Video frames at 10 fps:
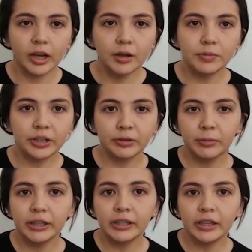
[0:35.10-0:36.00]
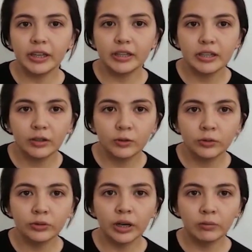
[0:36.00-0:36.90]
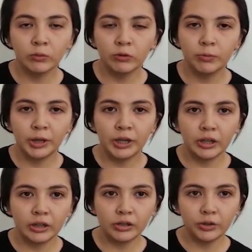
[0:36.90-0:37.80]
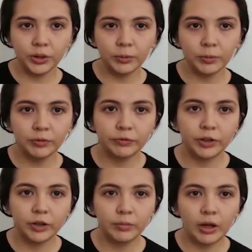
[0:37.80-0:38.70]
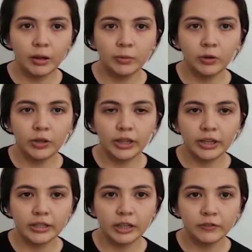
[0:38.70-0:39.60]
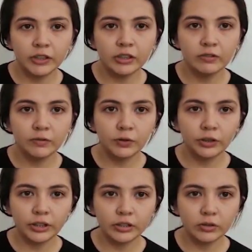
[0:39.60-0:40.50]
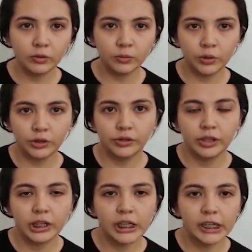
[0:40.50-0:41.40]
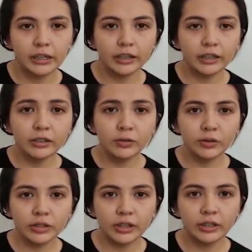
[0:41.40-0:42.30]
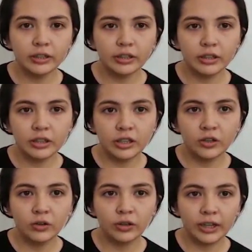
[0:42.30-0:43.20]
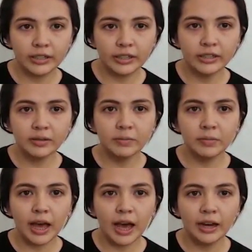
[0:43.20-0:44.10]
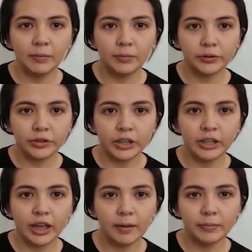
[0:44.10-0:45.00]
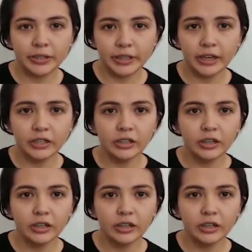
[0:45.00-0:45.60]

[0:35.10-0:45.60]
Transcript: Preromantic is a cultural movement in Europe from about the 1740s onward. It succeeded Neoclassicism and proceeded and presaged